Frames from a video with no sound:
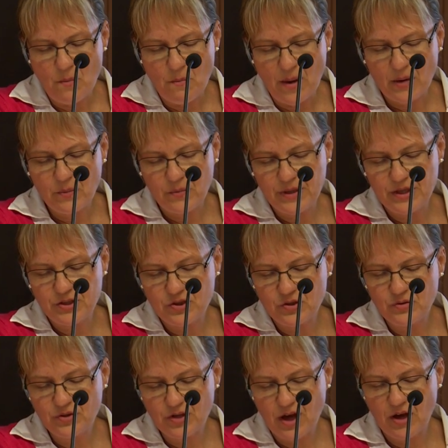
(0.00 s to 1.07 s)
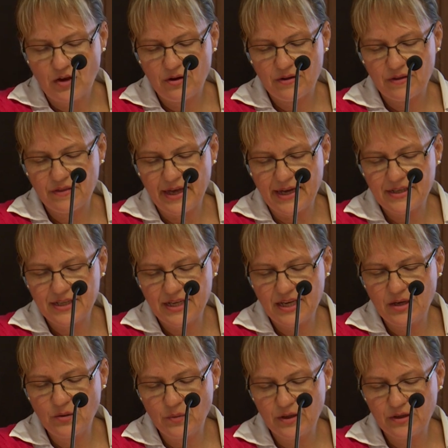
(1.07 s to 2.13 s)
but we do know that
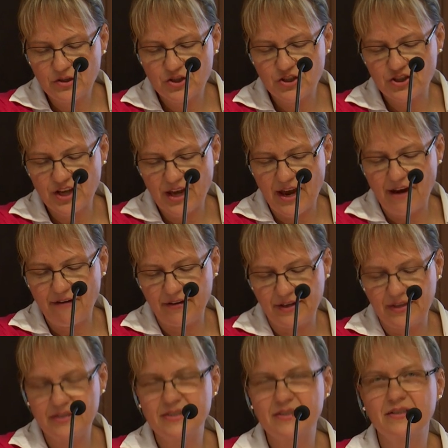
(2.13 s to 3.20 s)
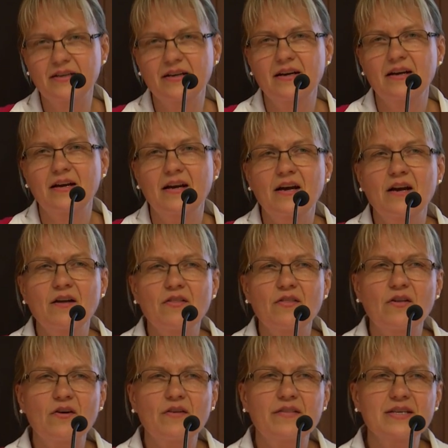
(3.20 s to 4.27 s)
He will share it.
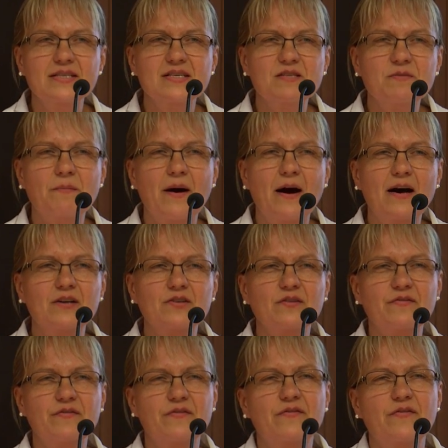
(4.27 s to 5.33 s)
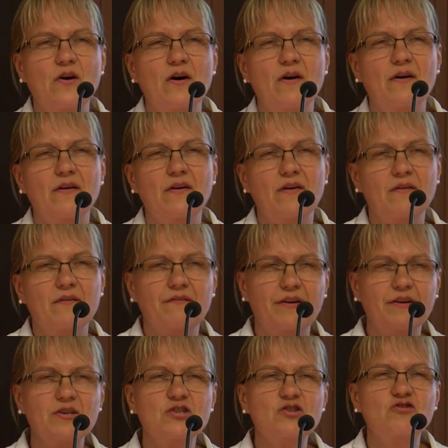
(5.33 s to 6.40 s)
The, this is part of her
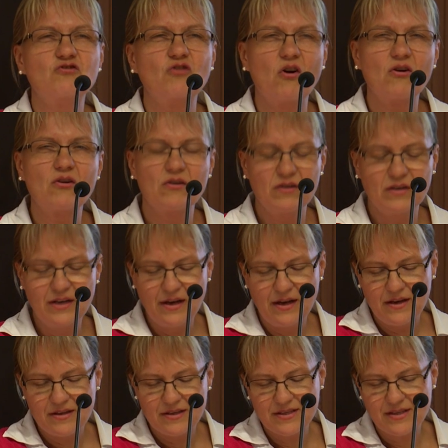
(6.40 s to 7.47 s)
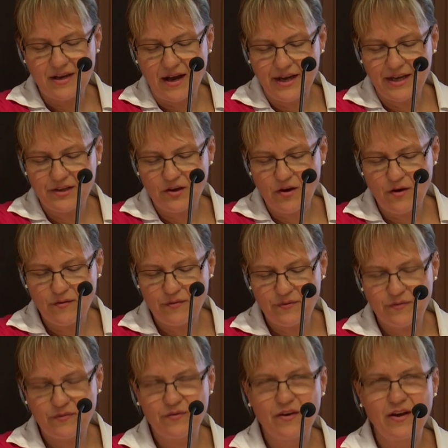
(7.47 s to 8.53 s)
very strong side
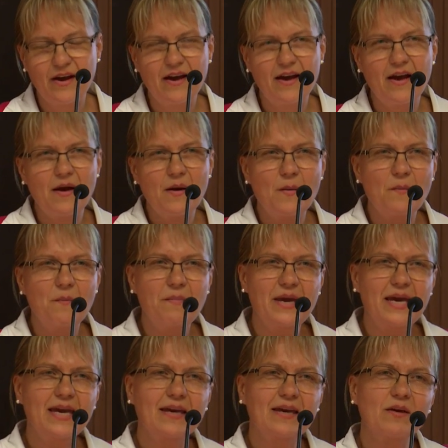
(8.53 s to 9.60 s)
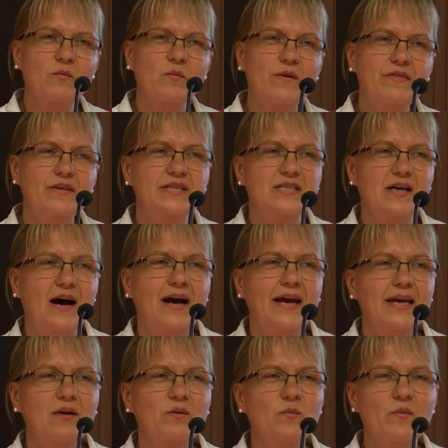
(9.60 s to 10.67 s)
of being with the
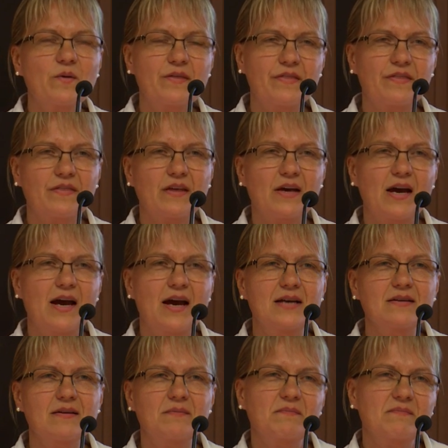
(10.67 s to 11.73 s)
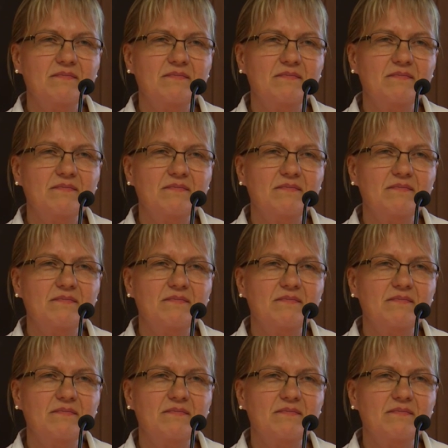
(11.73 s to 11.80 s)
dying, with a,